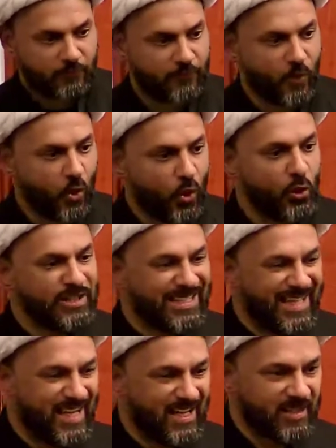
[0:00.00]
4
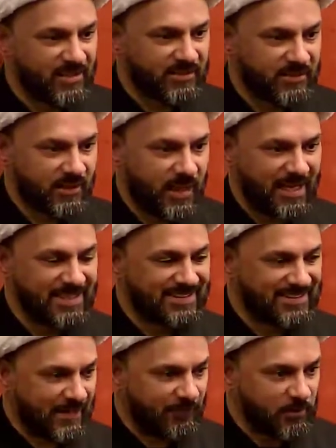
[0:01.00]
years and
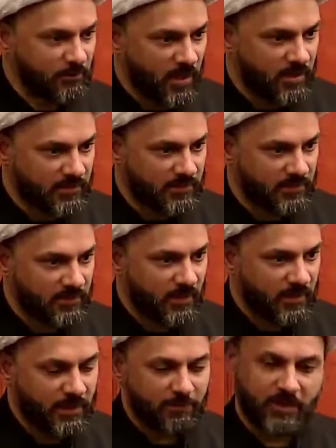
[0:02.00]
7 months,
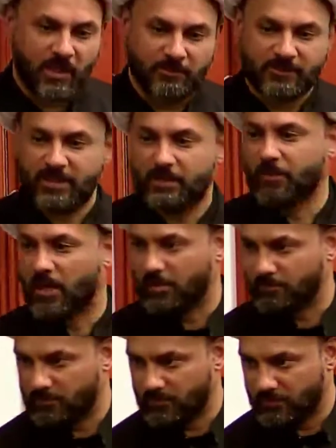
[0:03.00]
he becomes the
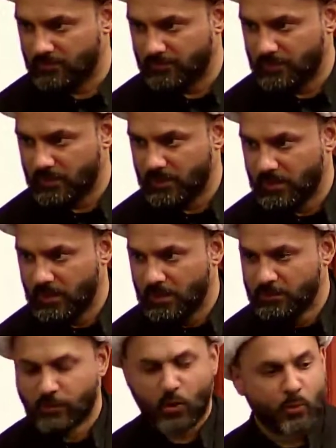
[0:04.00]
imam.
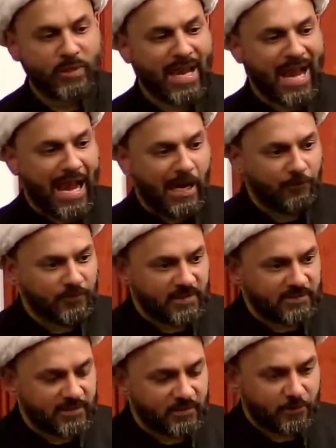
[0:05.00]
So we have
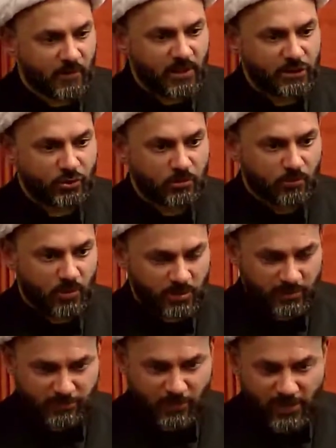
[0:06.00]
these
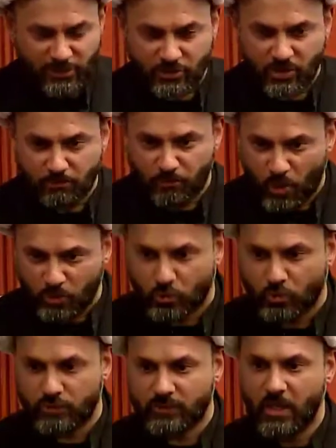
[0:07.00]
inspirational
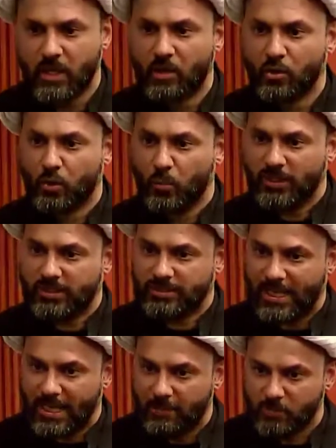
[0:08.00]
models who we can
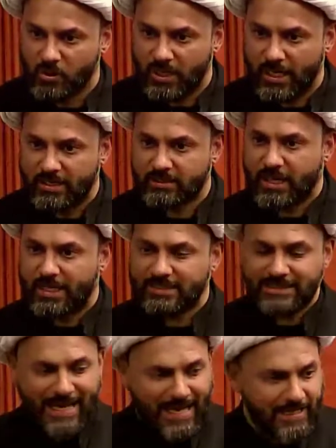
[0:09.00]
emulate and
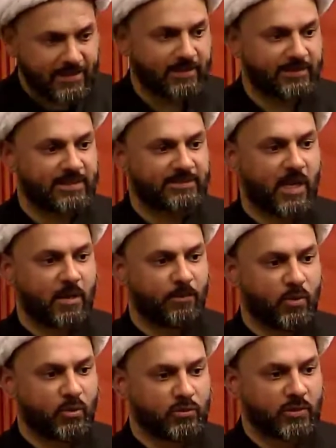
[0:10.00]
take as
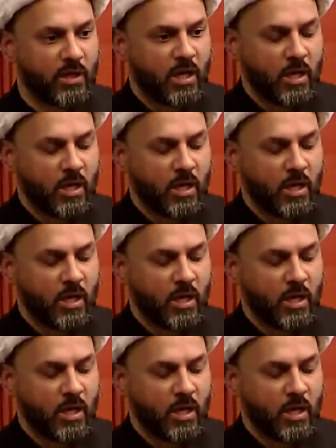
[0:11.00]
examples.